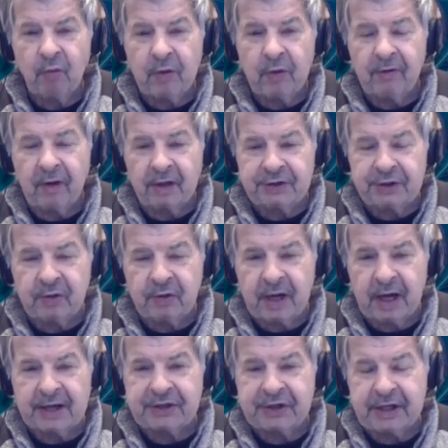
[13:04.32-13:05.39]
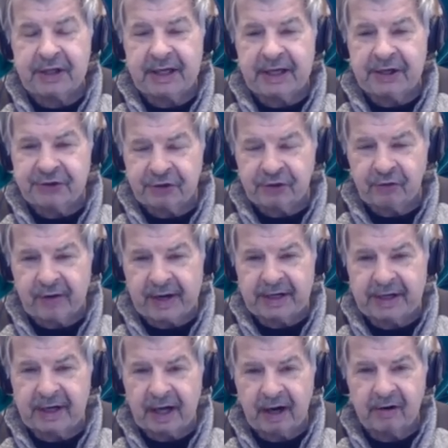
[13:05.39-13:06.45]
we've also got to
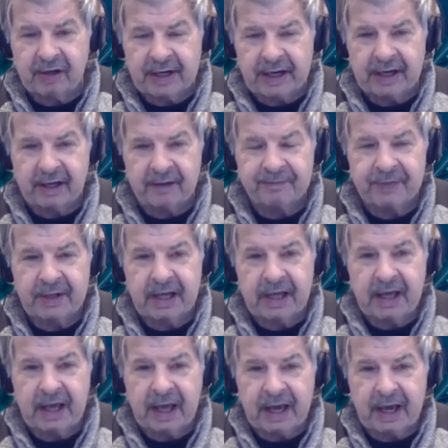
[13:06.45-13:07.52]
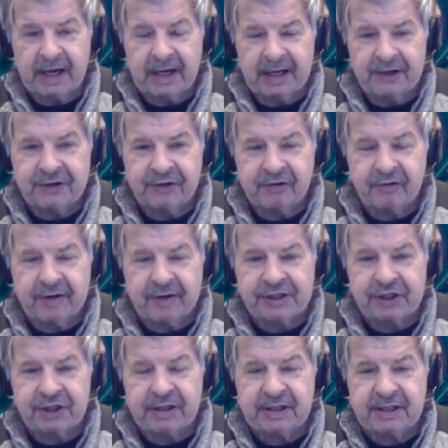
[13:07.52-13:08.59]
integrate our data. And
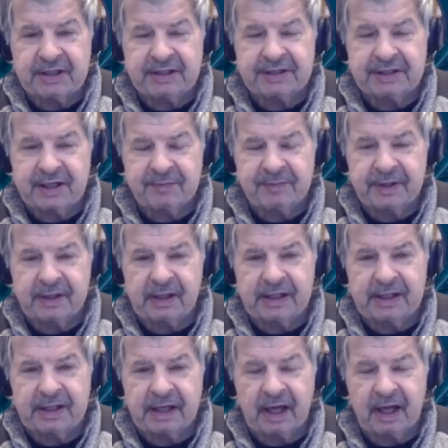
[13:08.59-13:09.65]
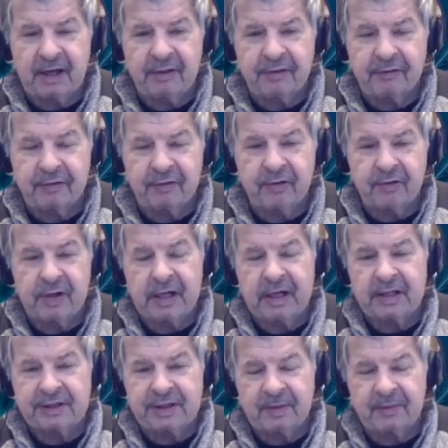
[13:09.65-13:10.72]
integration is typically done through
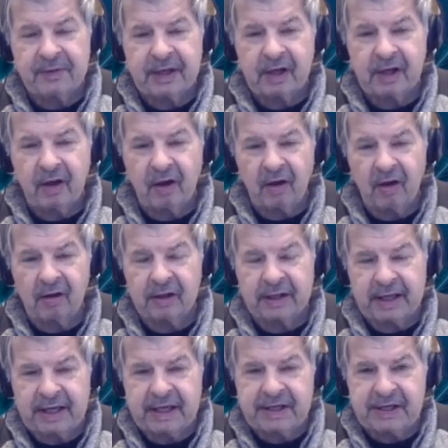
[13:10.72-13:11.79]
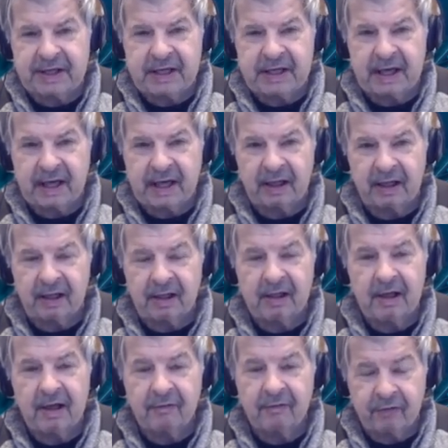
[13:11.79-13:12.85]
something called ETL
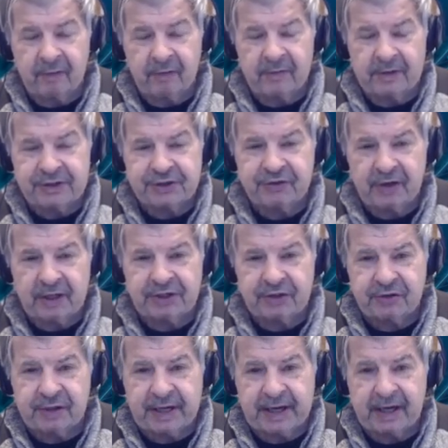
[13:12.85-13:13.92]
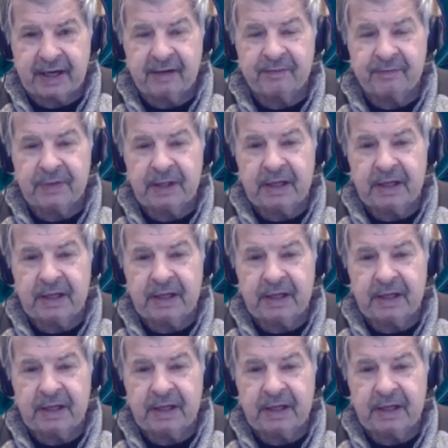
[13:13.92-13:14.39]
from the structured data,